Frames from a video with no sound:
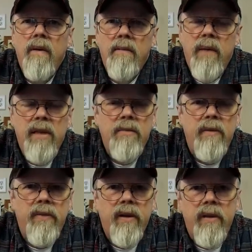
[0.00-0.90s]
makes me
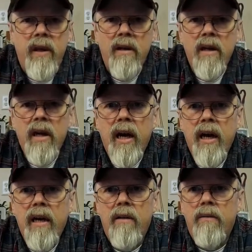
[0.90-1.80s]
feel young
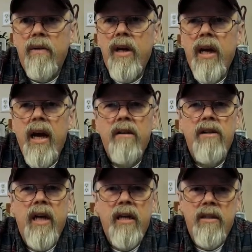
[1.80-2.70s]
again. It
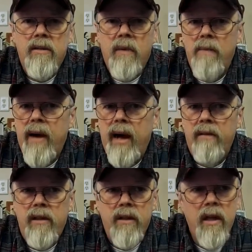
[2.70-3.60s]
re-energizes my
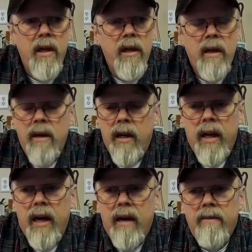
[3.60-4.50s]
batteries.
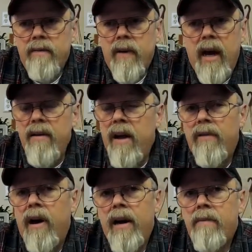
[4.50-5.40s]
I
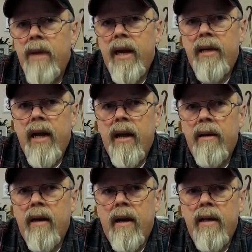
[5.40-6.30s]
never had a bad day on
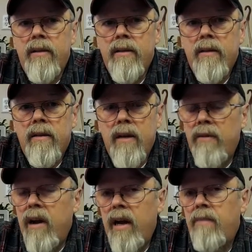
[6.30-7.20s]
the ice.
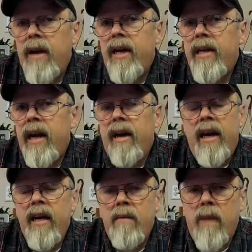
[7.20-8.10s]
Never had a bad day on
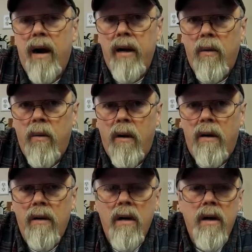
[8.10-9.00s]
any body of water.
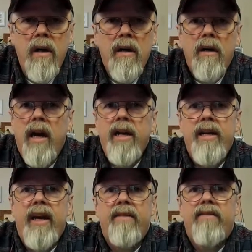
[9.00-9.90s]
Any
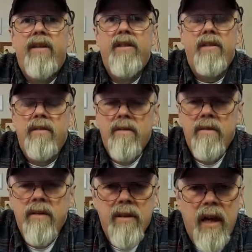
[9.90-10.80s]
day of fishing.
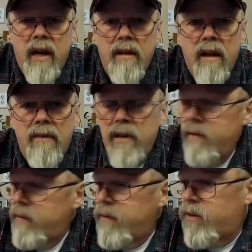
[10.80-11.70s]
I love it.
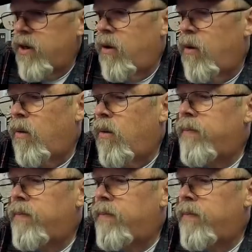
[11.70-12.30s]
So,